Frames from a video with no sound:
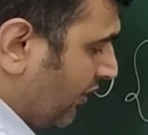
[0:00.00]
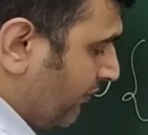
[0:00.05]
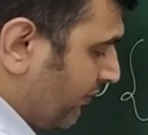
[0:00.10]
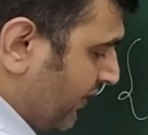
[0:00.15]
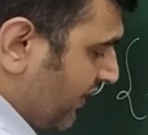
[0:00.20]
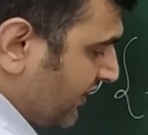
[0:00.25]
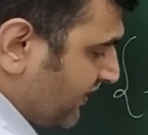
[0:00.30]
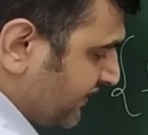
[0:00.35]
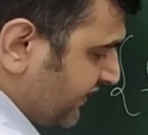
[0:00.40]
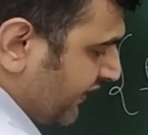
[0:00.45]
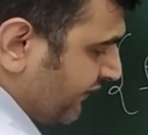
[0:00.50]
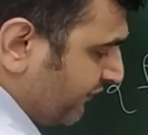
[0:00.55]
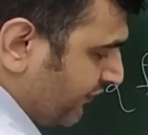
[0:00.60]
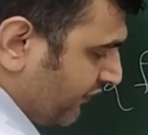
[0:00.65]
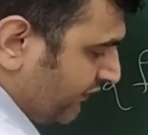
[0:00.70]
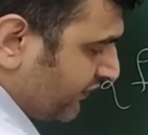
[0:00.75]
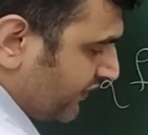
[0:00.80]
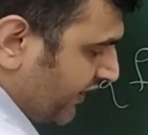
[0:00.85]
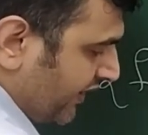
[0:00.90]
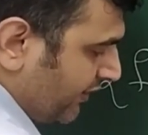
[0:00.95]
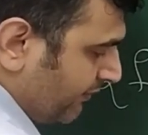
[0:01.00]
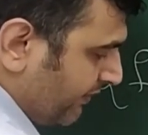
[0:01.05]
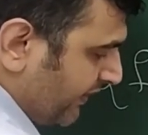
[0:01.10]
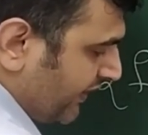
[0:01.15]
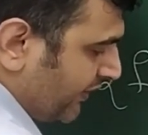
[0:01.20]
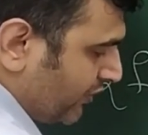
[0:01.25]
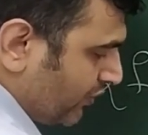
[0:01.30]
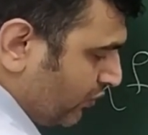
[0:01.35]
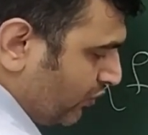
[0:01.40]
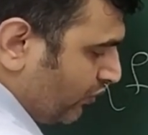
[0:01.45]
plus f of 3 by
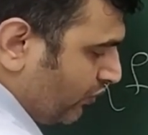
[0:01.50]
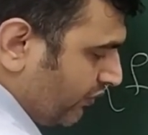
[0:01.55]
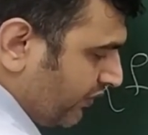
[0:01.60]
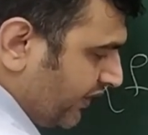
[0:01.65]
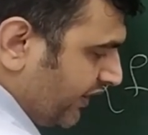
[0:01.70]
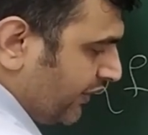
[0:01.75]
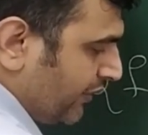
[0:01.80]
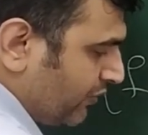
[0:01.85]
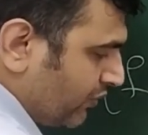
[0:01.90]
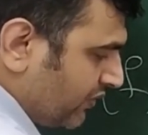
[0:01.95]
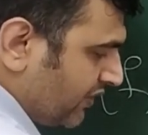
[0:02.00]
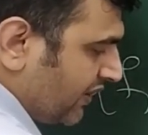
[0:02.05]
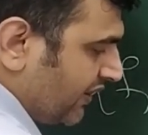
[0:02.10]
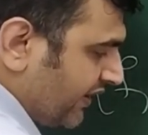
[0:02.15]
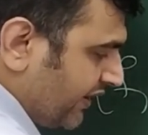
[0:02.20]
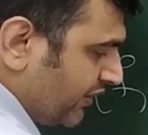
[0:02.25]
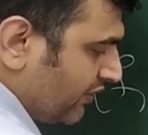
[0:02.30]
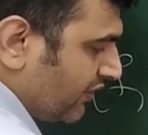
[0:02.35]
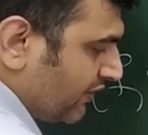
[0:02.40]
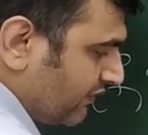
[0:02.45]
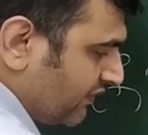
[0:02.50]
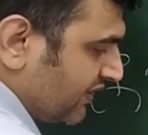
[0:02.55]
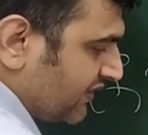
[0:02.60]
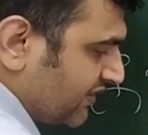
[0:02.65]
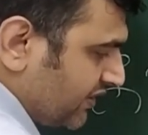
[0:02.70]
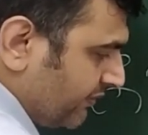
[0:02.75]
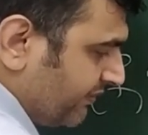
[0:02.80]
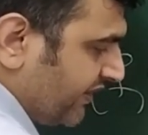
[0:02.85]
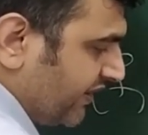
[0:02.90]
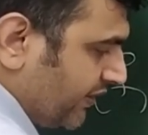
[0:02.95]
2 into the length of the
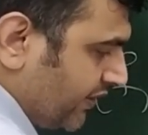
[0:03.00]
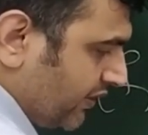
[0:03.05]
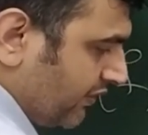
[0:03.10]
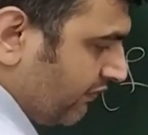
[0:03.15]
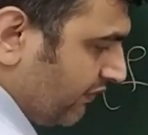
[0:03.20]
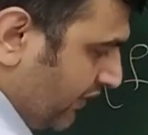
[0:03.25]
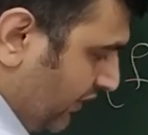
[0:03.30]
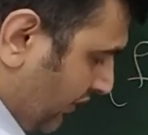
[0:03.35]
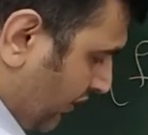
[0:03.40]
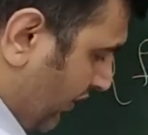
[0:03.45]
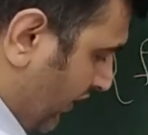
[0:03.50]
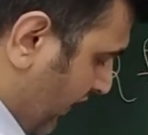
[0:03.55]
subinterval